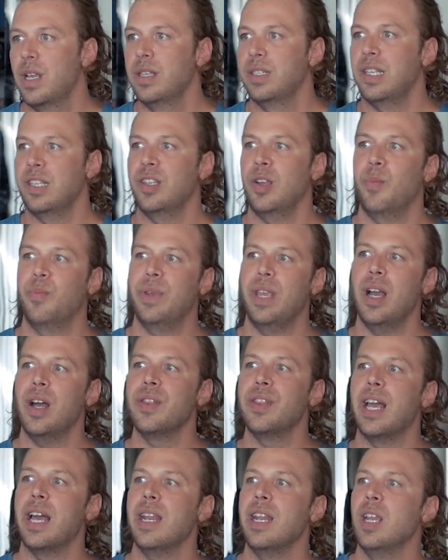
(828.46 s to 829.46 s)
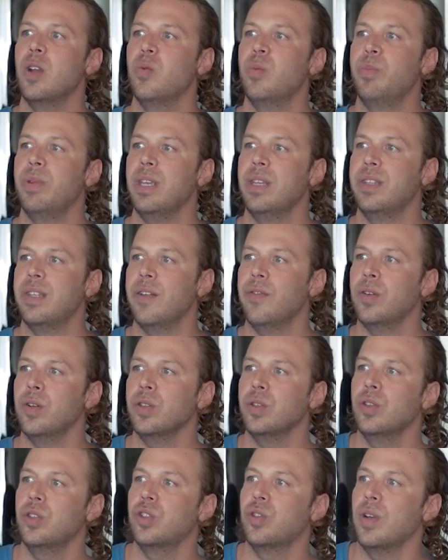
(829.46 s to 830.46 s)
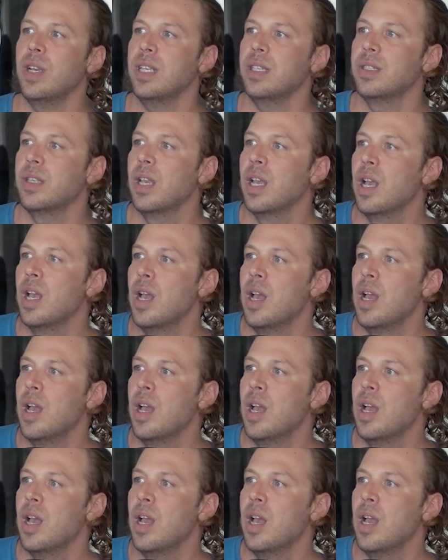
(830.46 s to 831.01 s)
says here, beyond that, it would be difficult to trace